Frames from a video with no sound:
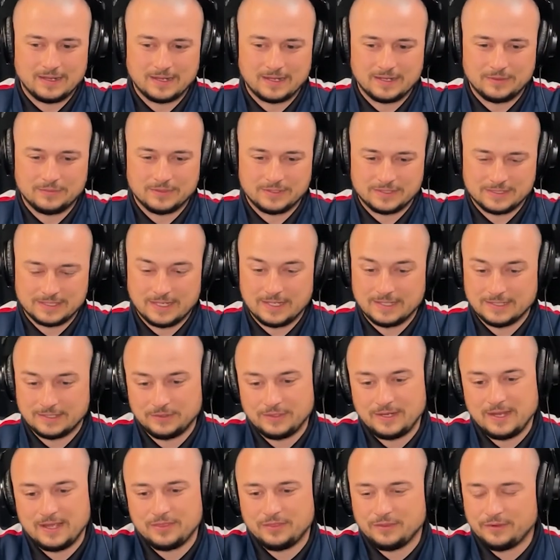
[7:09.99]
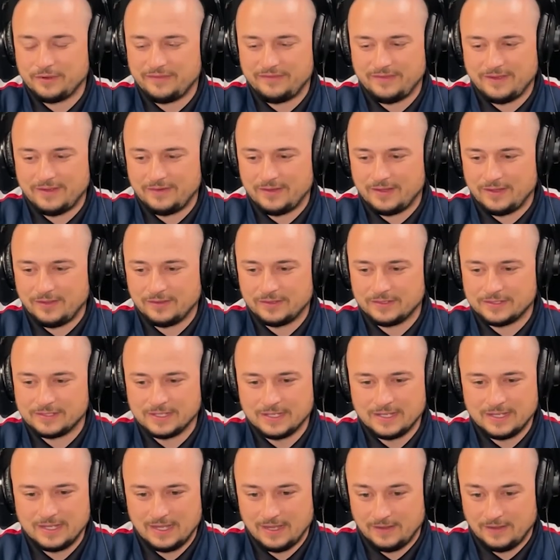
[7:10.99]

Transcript: I, I get what you're saying. So, yeah, thirty-five dollars.